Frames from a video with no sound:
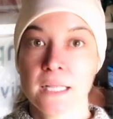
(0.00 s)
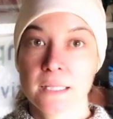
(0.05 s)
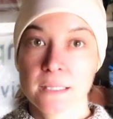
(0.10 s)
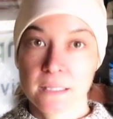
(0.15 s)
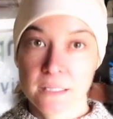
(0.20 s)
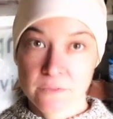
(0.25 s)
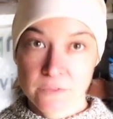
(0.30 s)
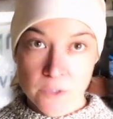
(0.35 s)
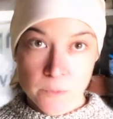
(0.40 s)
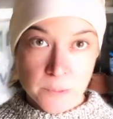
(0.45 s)

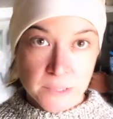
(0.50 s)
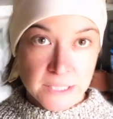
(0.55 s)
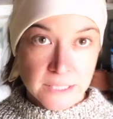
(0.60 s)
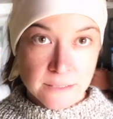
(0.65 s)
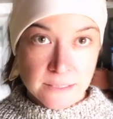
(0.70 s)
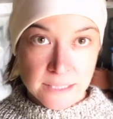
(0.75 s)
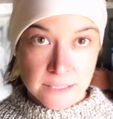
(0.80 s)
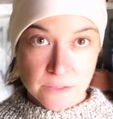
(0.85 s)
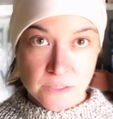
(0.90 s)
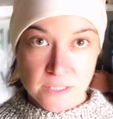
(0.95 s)
leave your
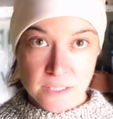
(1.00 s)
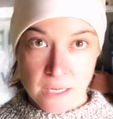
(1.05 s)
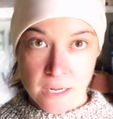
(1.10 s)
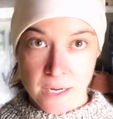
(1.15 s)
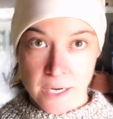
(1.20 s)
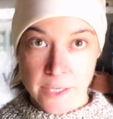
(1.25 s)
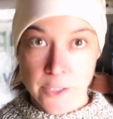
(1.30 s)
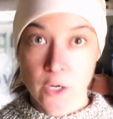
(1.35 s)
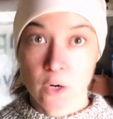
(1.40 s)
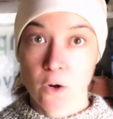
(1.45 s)
plants
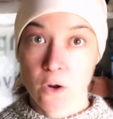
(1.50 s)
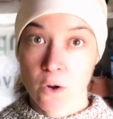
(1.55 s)
outside